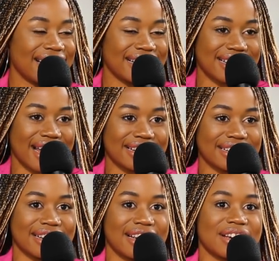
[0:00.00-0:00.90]

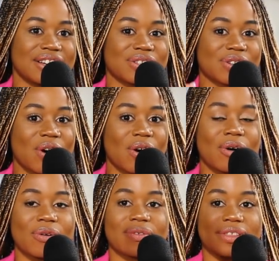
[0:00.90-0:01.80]
Exactly.
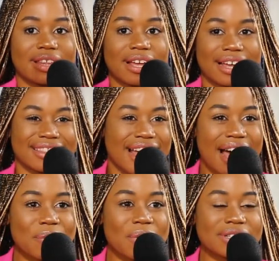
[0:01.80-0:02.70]
So
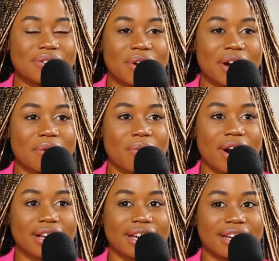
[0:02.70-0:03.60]
that wasn't really
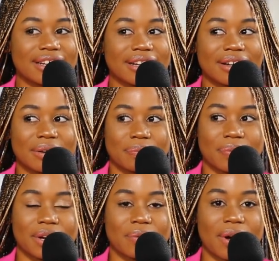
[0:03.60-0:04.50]
working
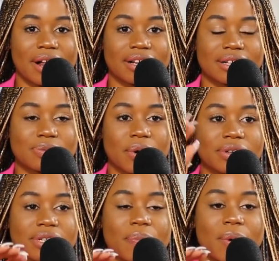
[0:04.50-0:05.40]
pretty well because we're